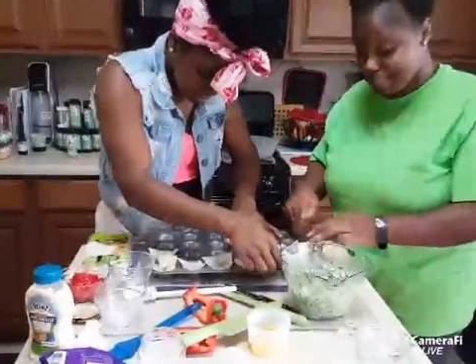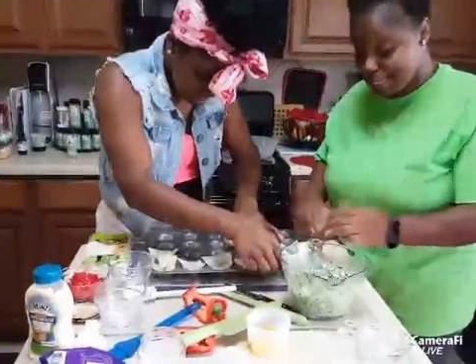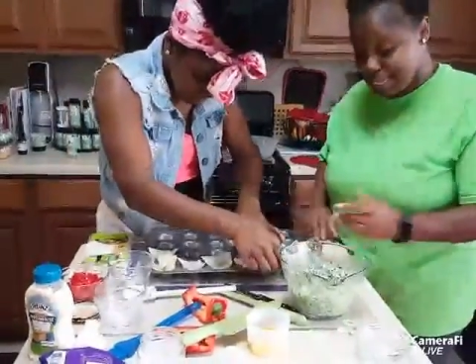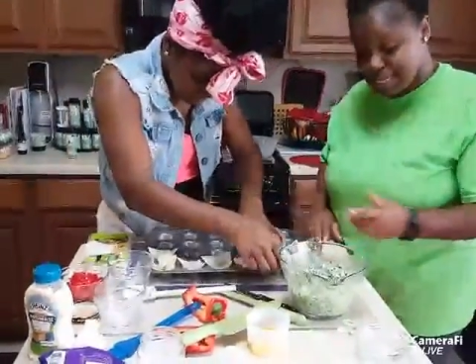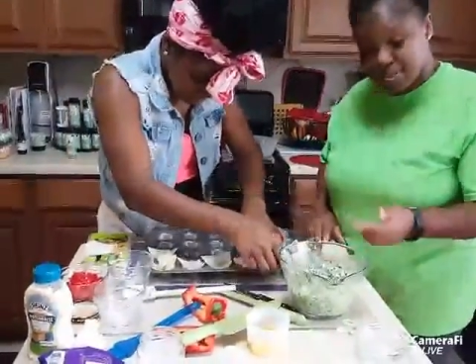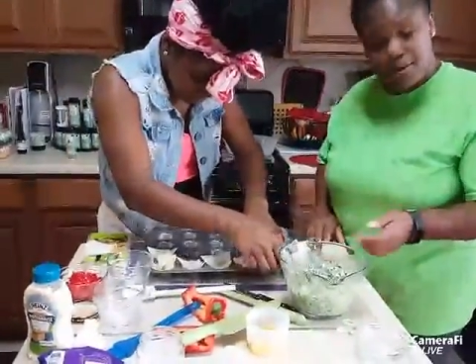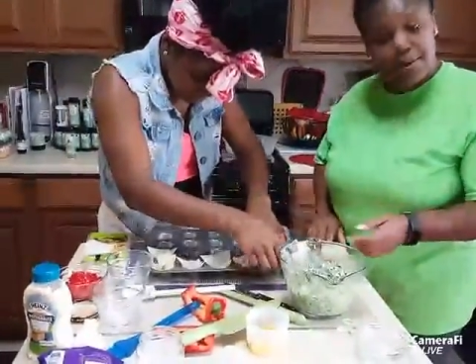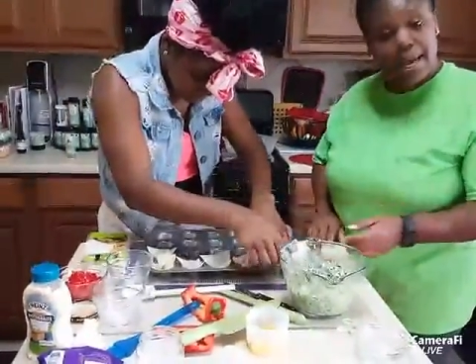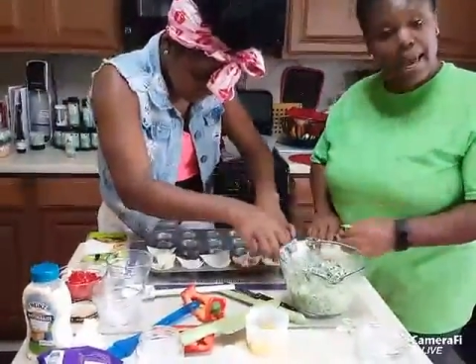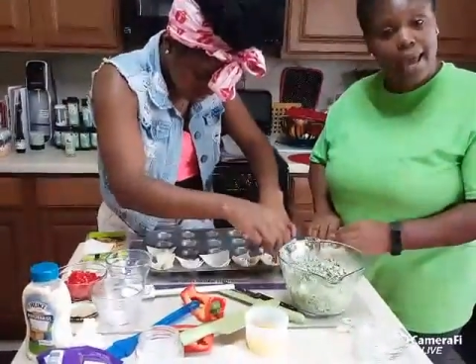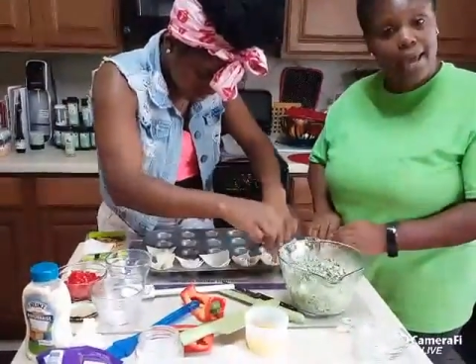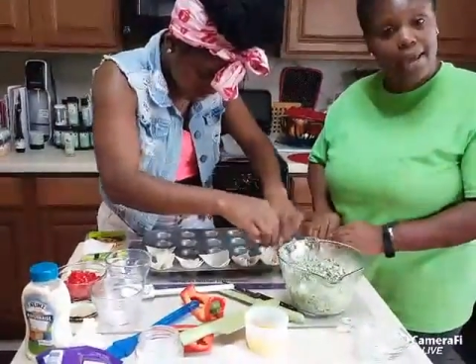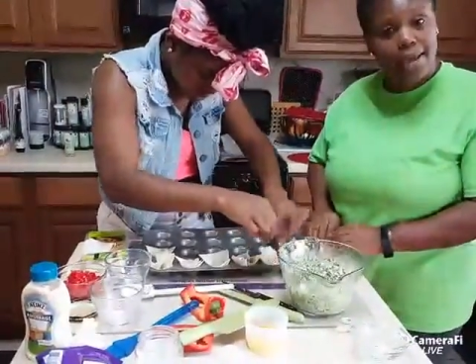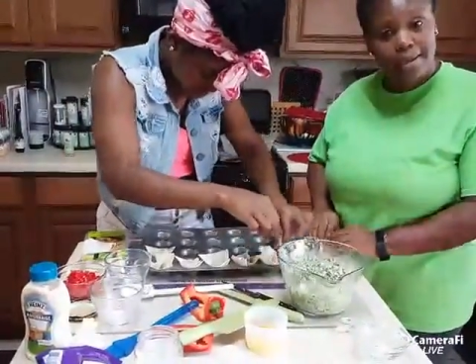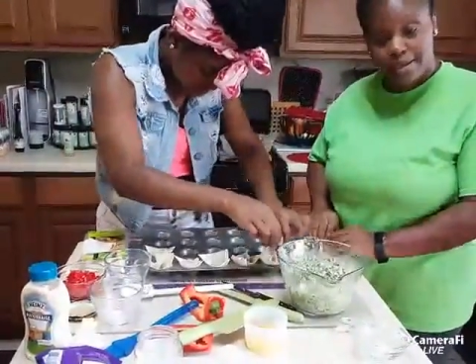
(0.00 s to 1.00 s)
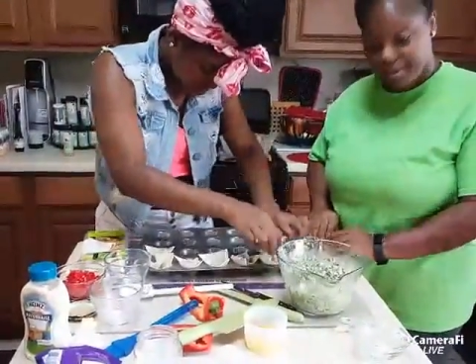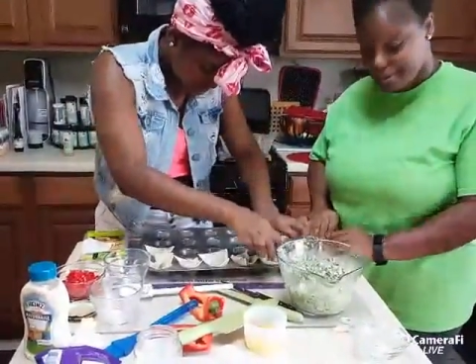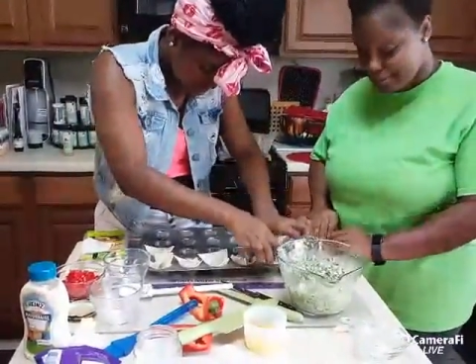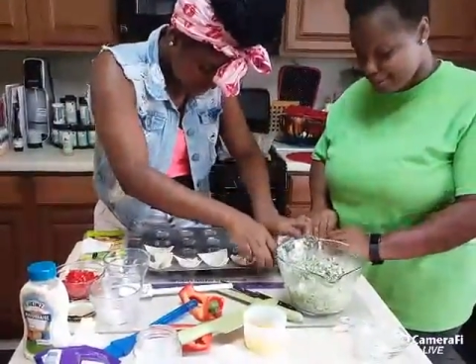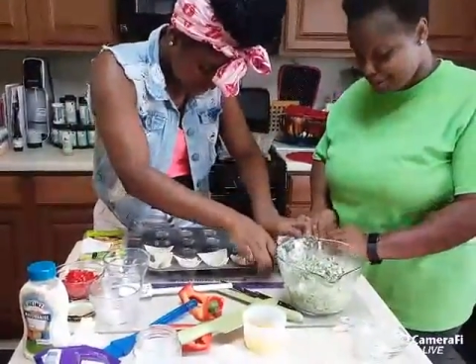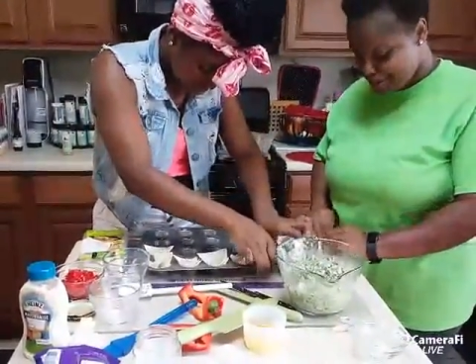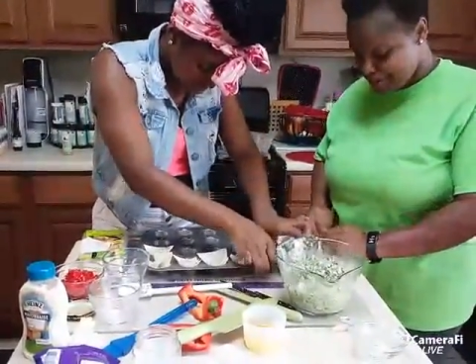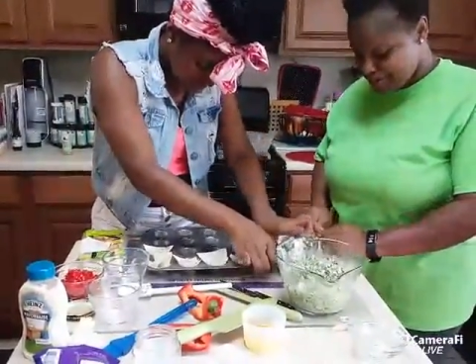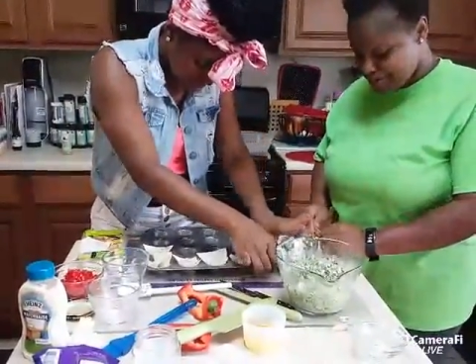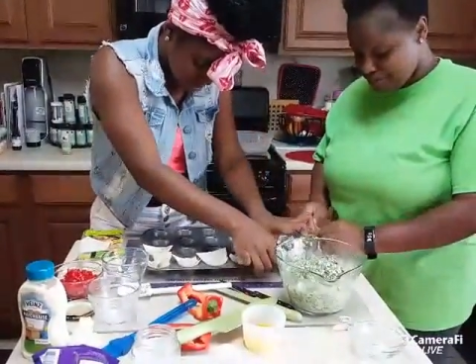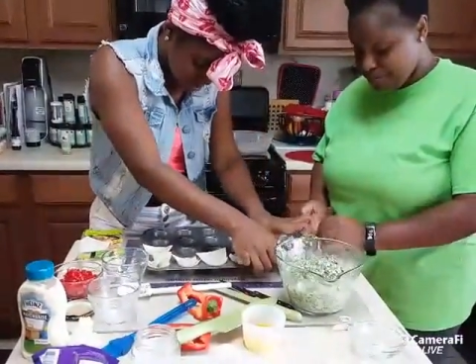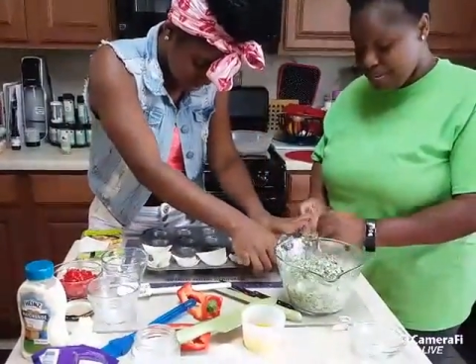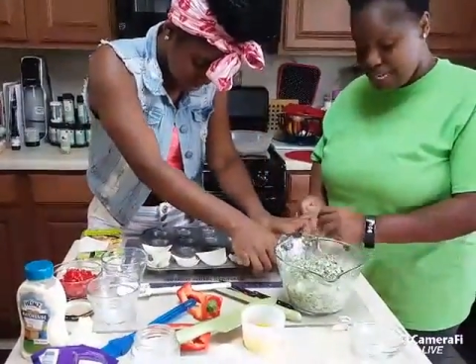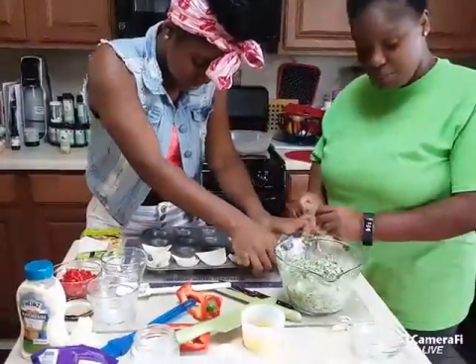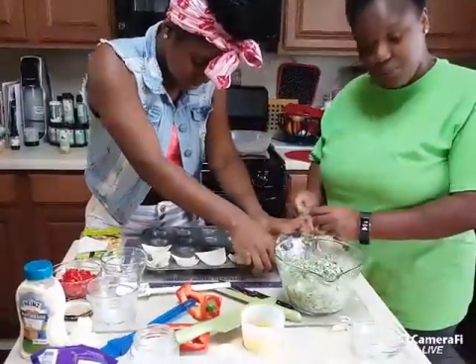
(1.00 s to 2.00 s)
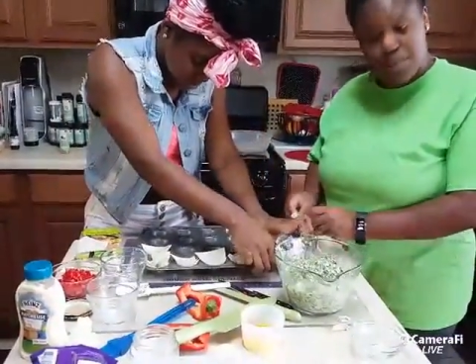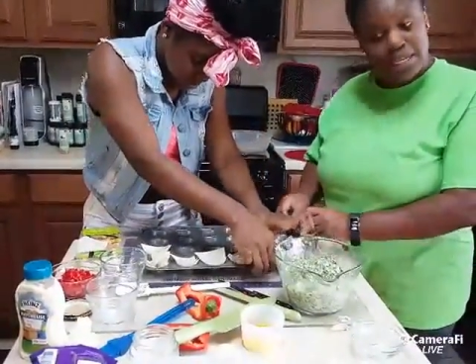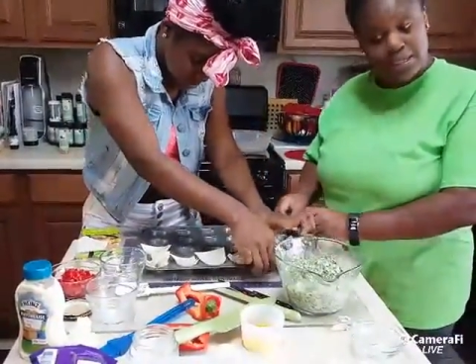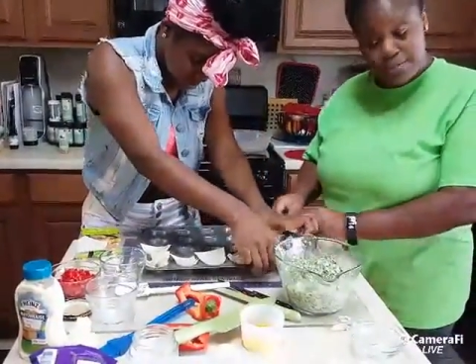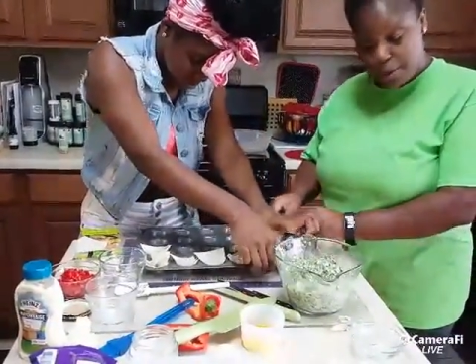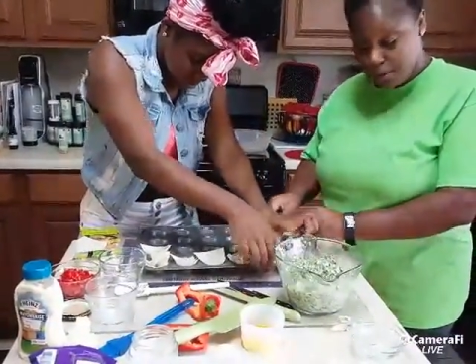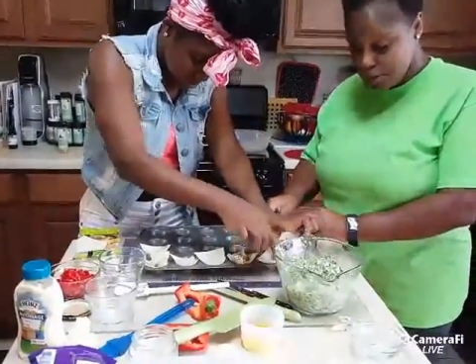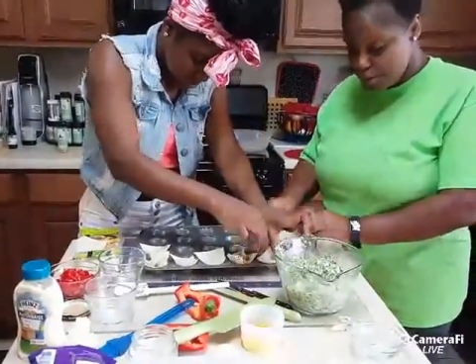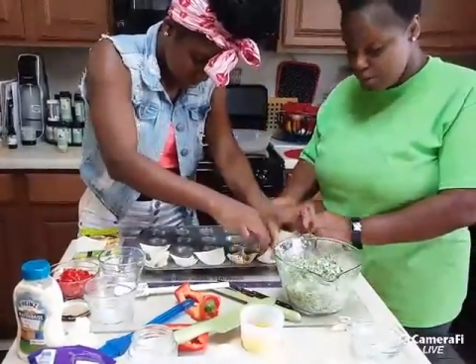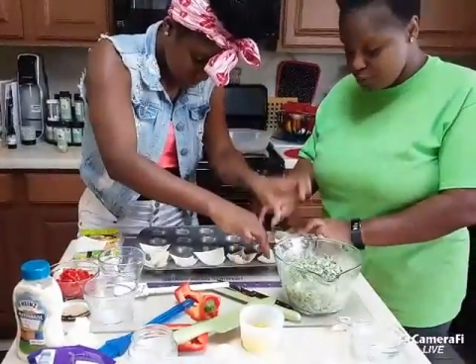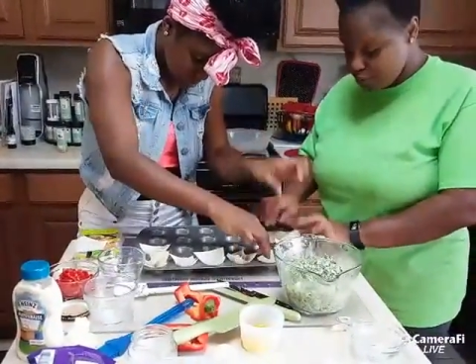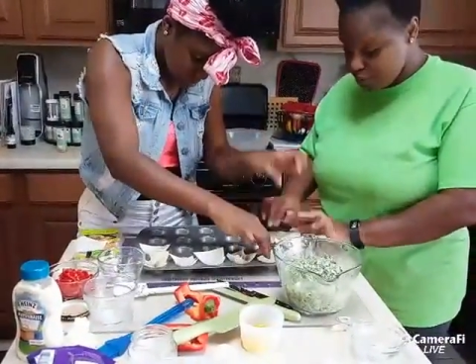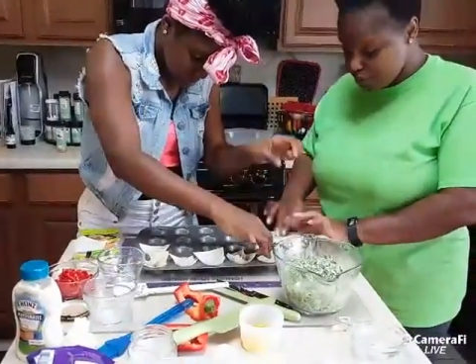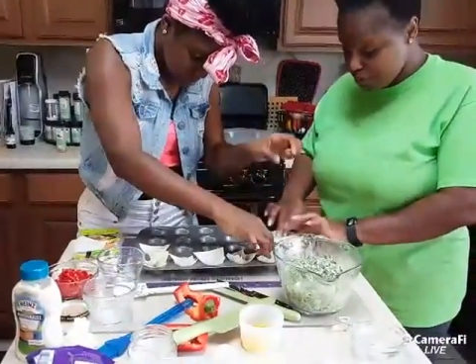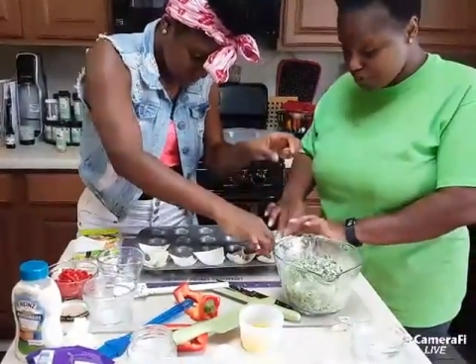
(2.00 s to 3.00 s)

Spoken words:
And that's okay. But that's what they supposed to do.